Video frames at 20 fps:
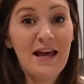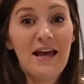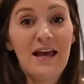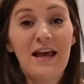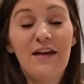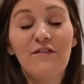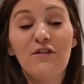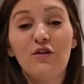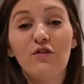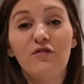
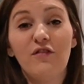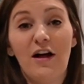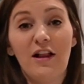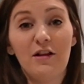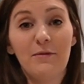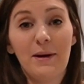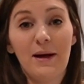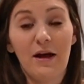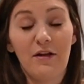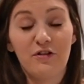If you follow
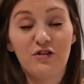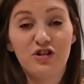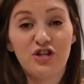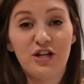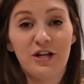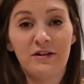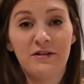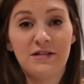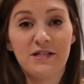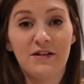my other
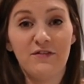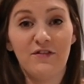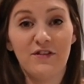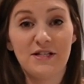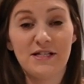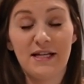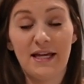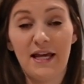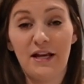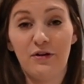channel,
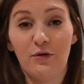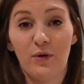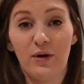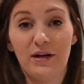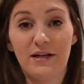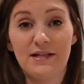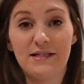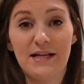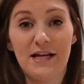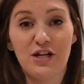Sophisticated
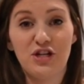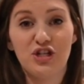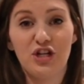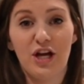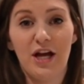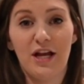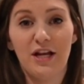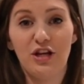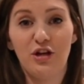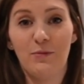
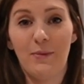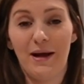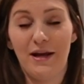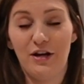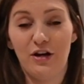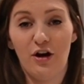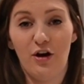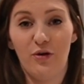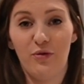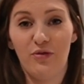Organization, you might
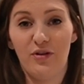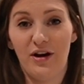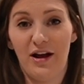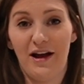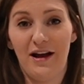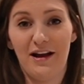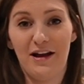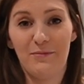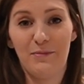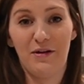know that
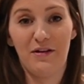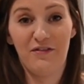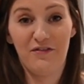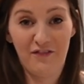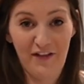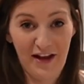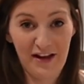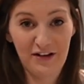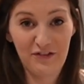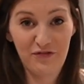I am a
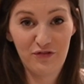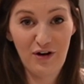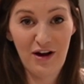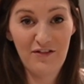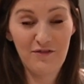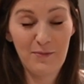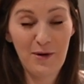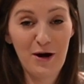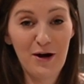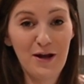fan of Thrive
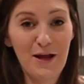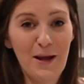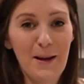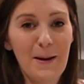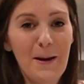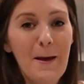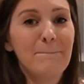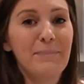Market,